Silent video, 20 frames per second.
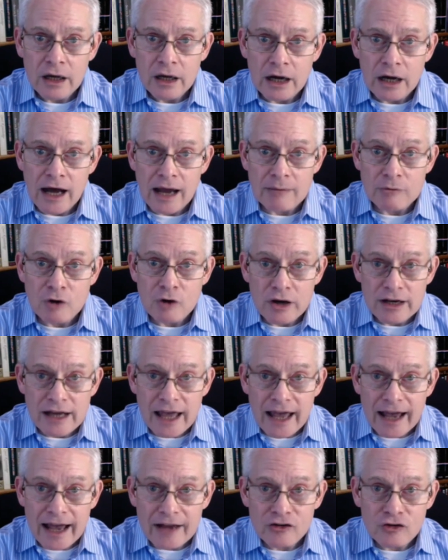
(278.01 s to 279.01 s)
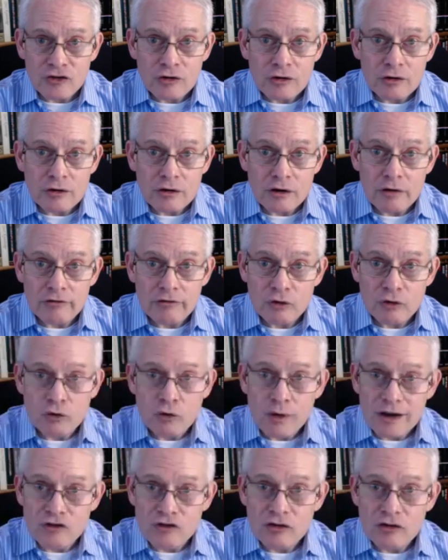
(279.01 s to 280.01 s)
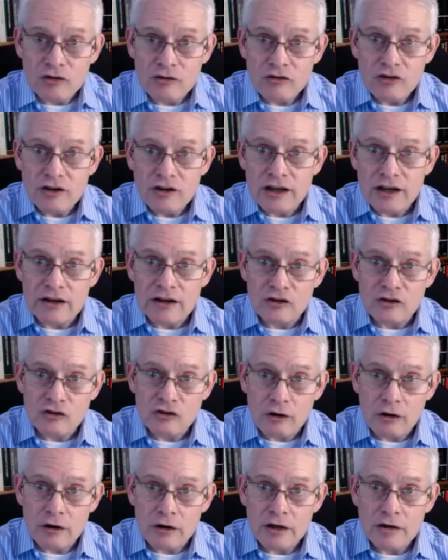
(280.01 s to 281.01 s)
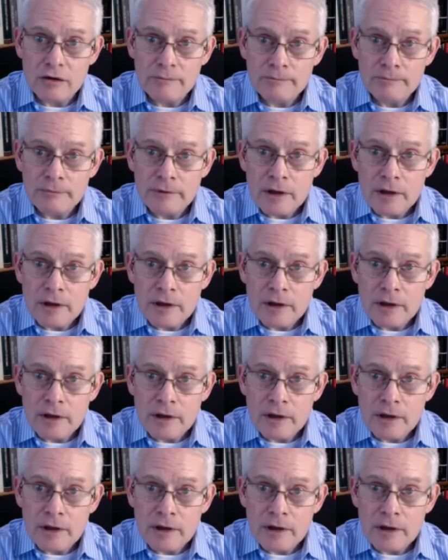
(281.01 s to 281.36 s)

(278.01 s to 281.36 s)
I'm going to ask her a few questions to get us started,